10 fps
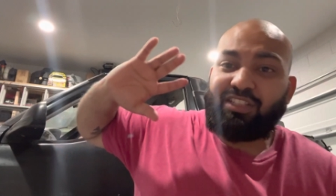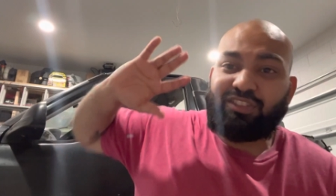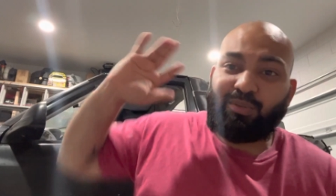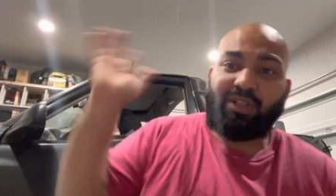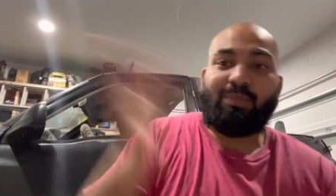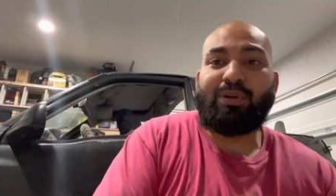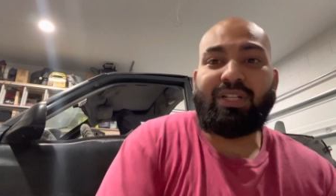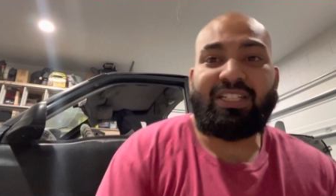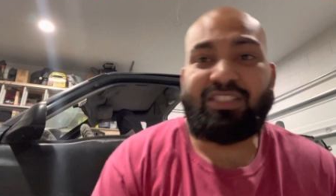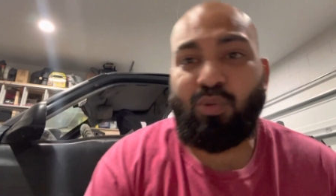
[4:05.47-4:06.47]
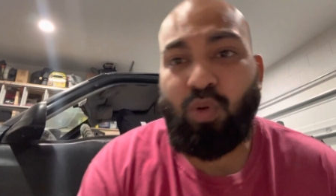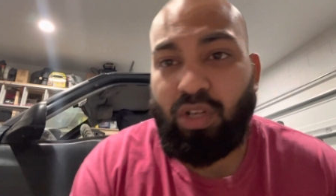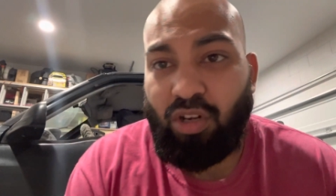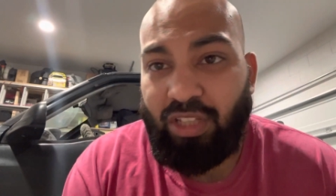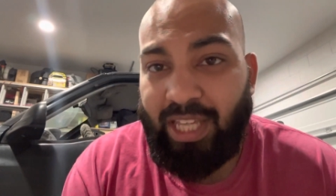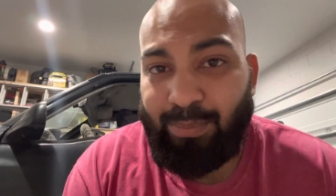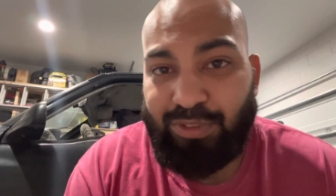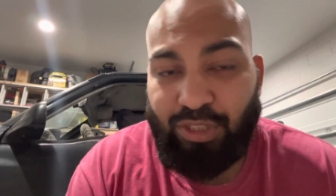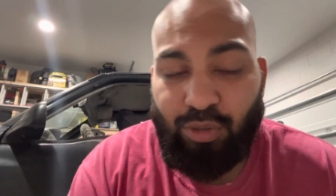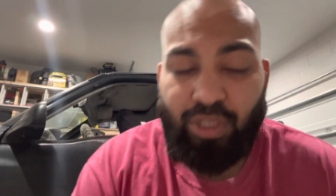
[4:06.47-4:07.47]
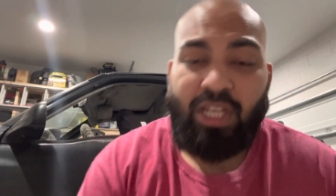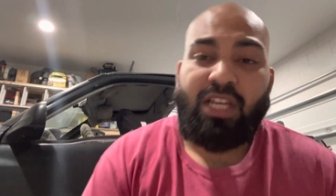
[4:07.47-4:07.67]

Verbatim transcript: So we're going to put it into one gnarly episode.